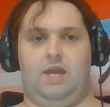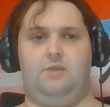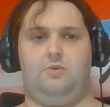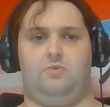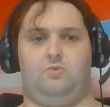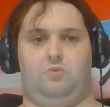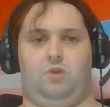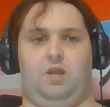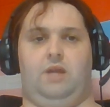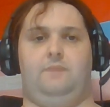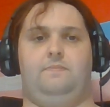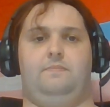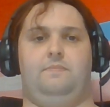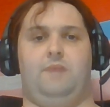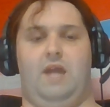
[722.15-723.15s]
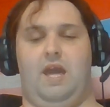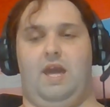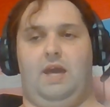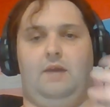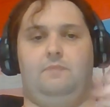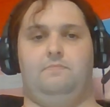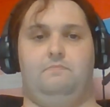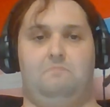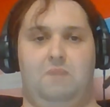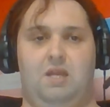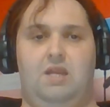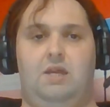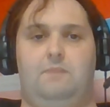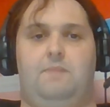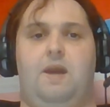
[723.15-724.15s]
Heathenry, nay,
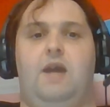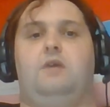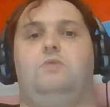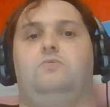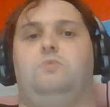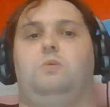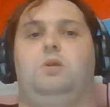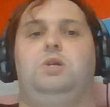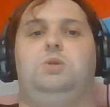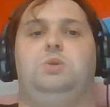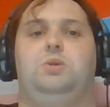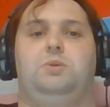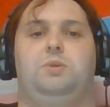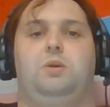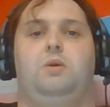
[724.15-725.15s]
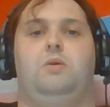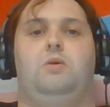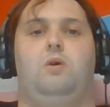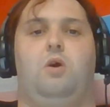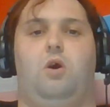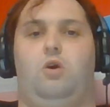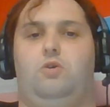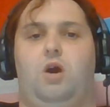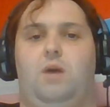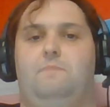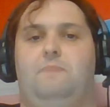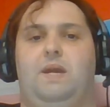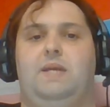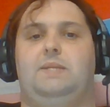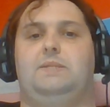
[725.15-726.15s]
many pagan religions, are
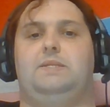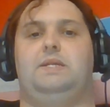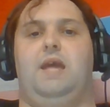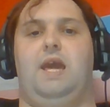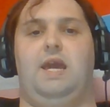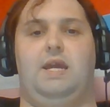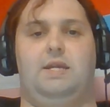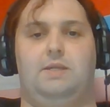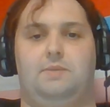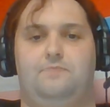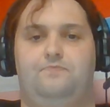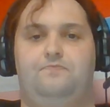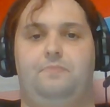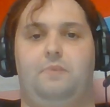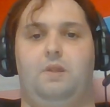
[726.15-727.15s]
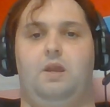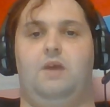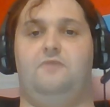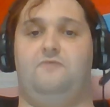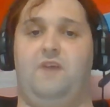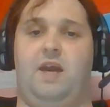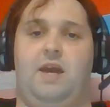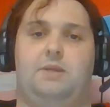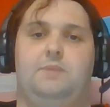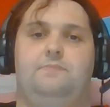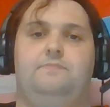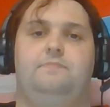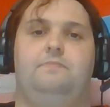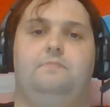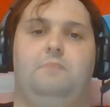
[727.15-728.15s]
not based in hate. In fact,
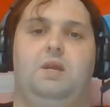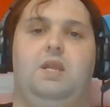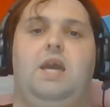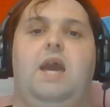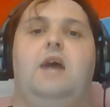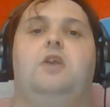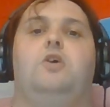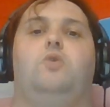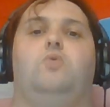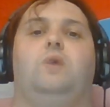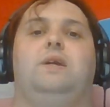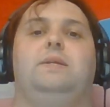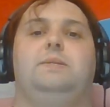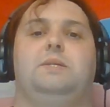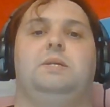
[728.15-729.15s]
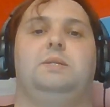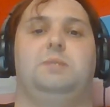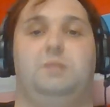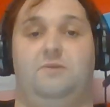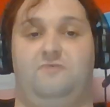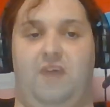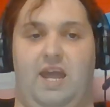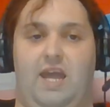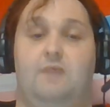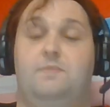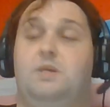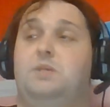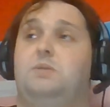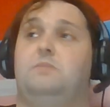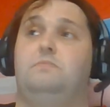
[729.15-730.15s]
many had a great sense of
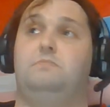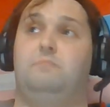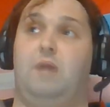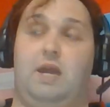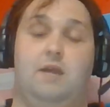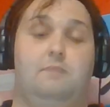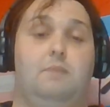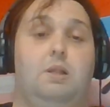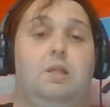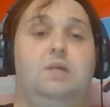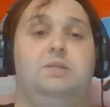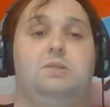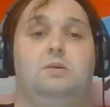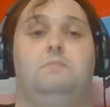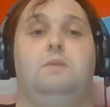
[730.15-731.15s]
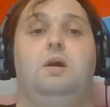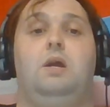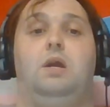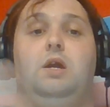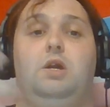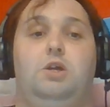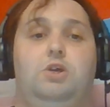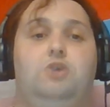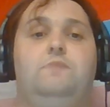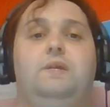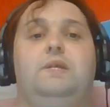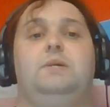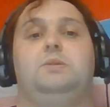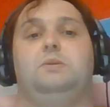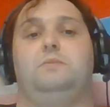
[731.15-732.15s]
animism, animalism,
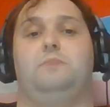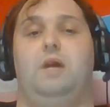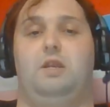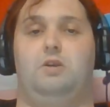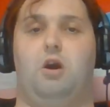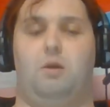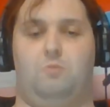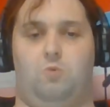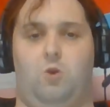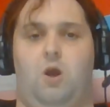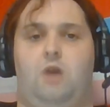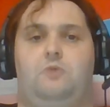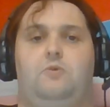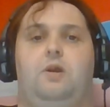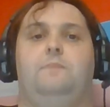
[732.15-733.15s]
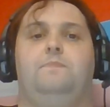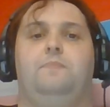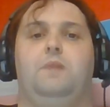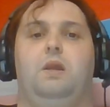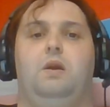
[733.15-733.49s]
humanism, and camaraderie.